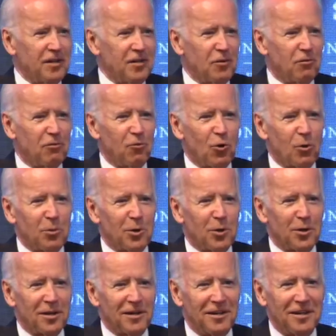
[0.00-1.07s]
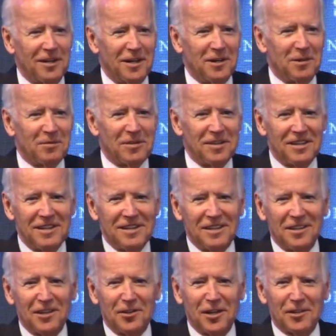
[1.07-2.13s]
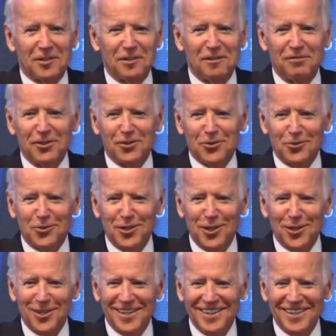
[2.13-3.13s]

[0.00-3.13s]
former elected officials here.